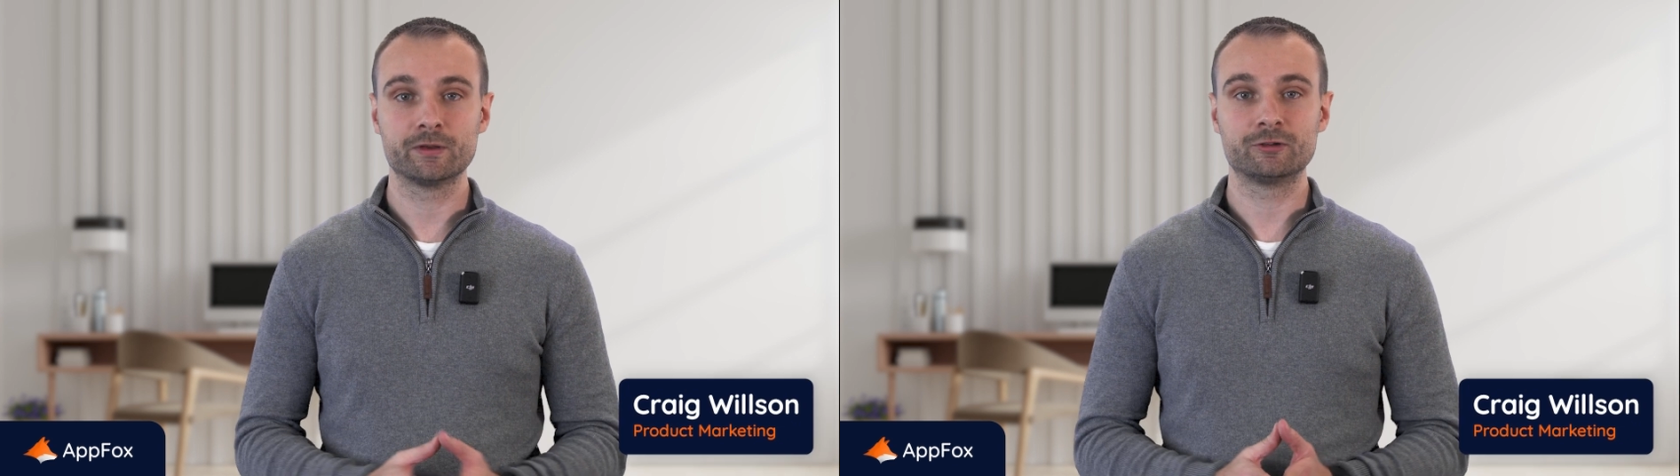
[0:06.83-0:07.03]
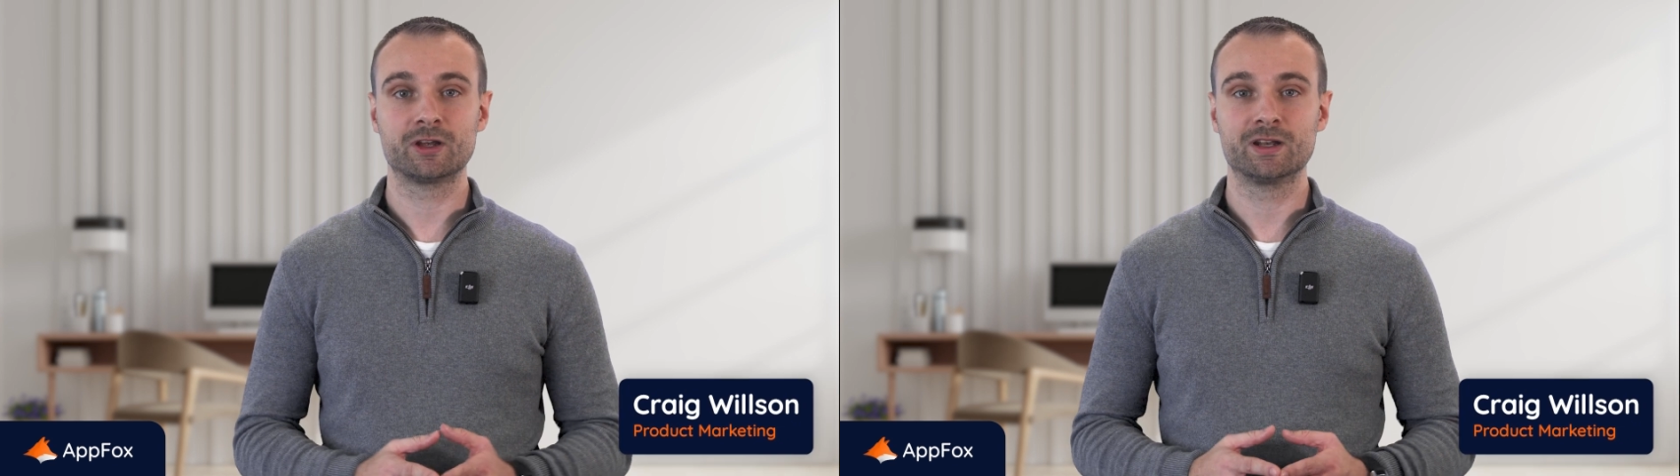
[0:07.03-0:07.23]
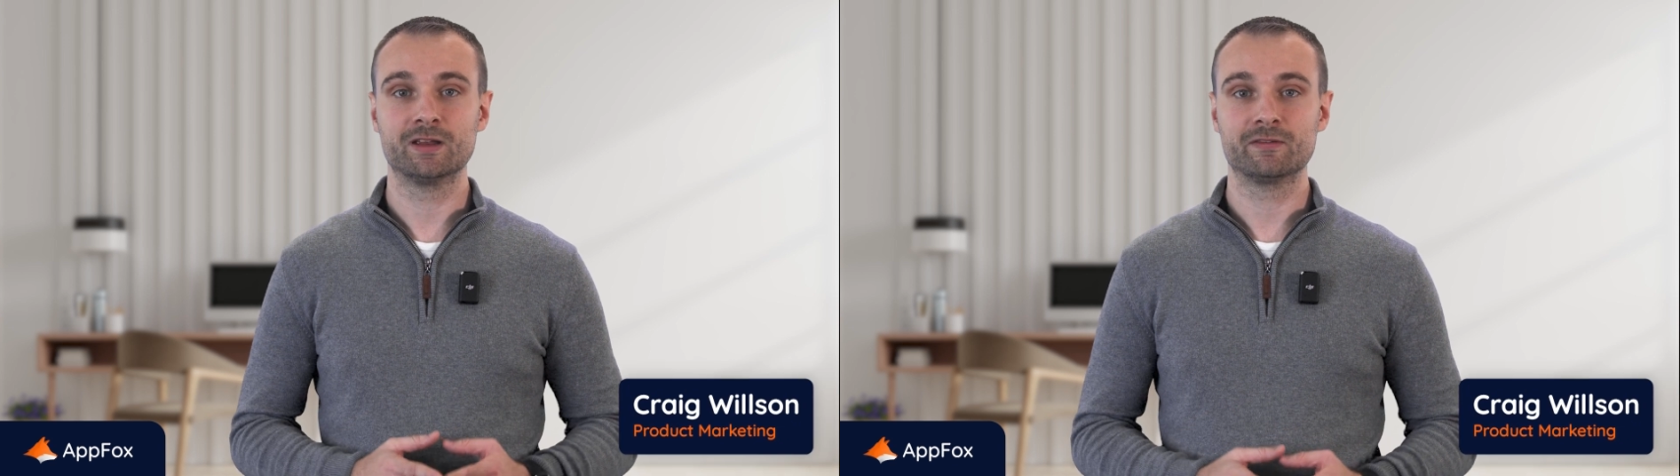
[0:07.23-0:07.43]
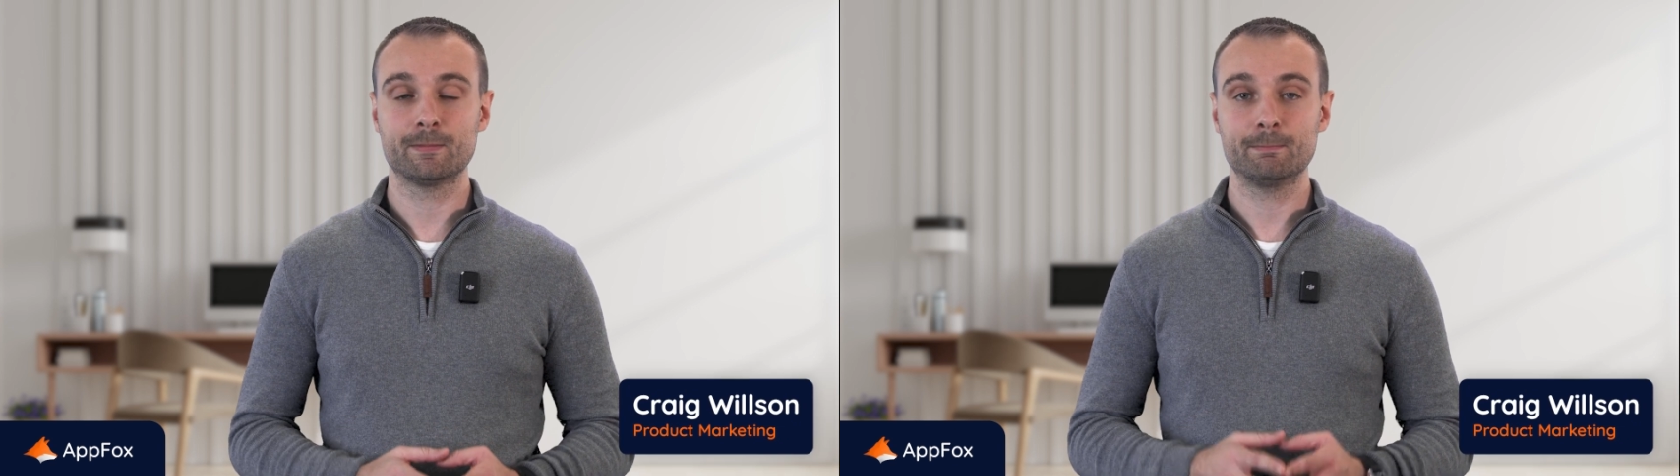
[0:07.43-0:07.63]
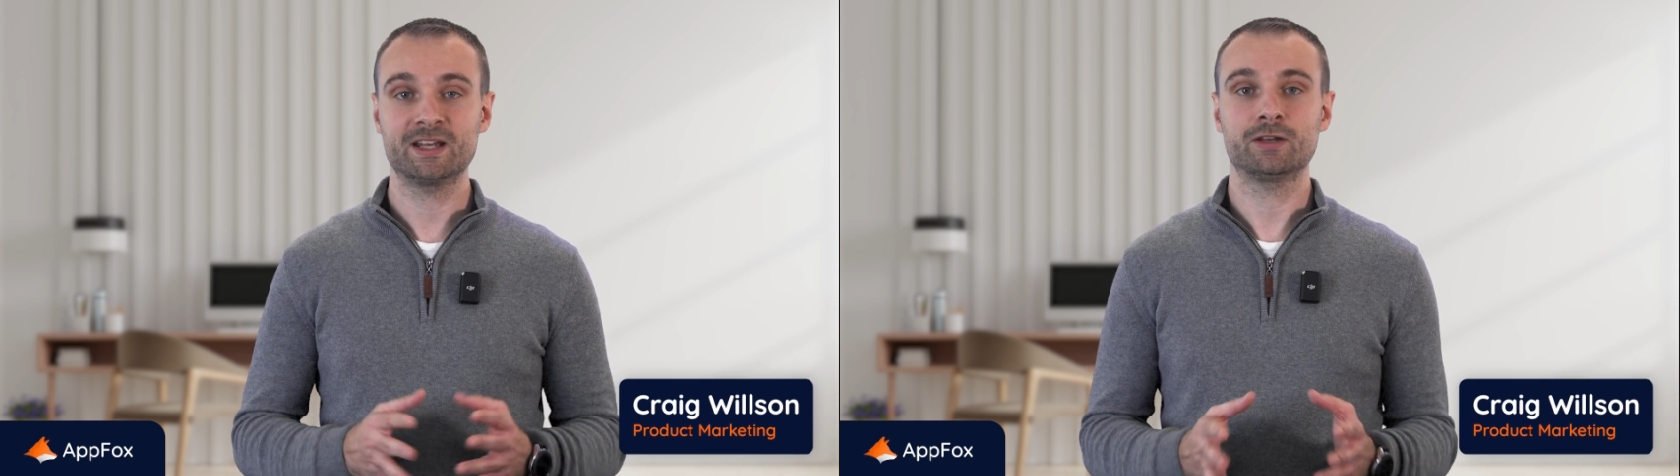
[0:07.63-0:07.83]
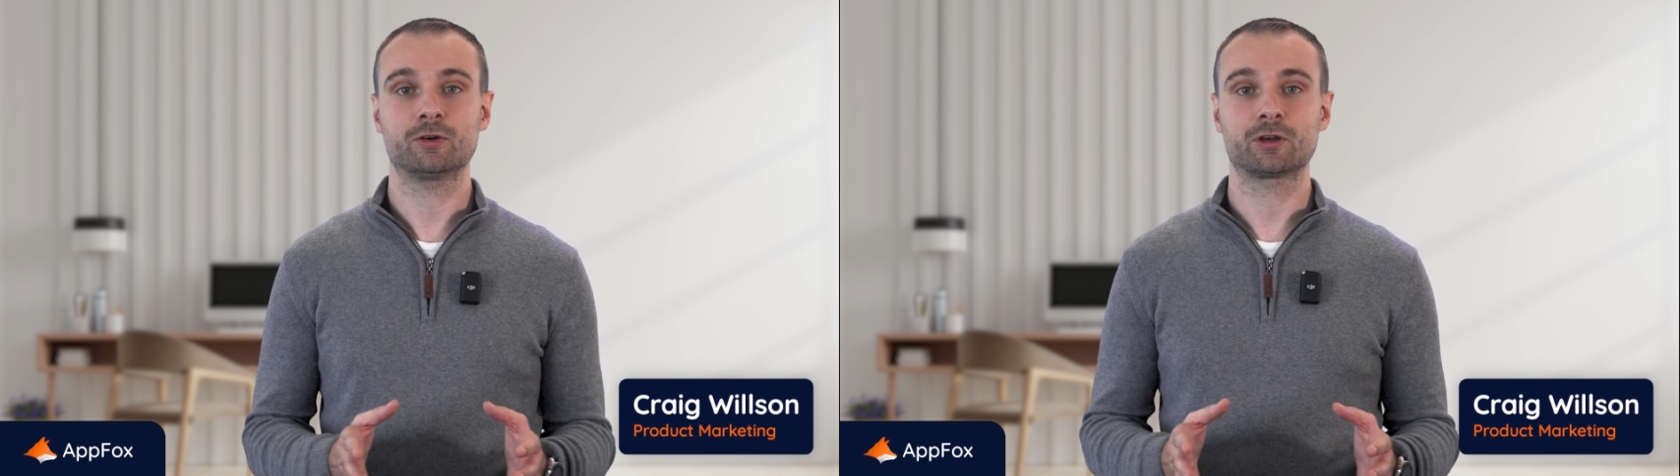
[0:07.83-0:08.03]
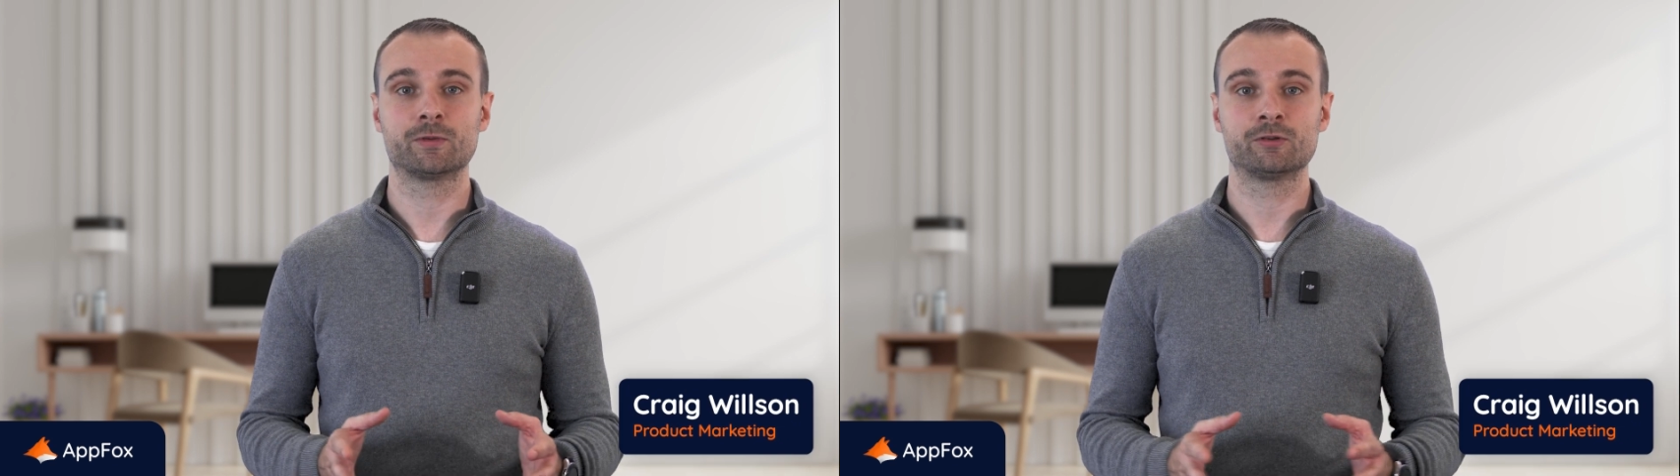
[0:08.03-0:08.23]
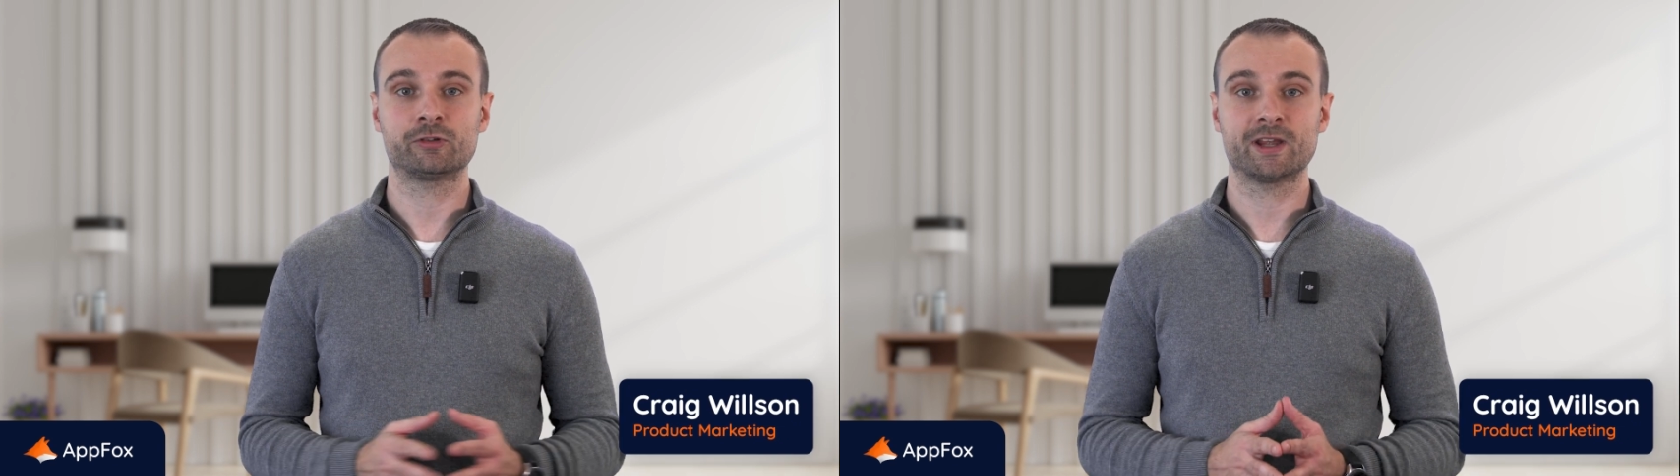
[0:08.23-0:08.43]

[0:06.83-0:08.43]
of the journey for many documents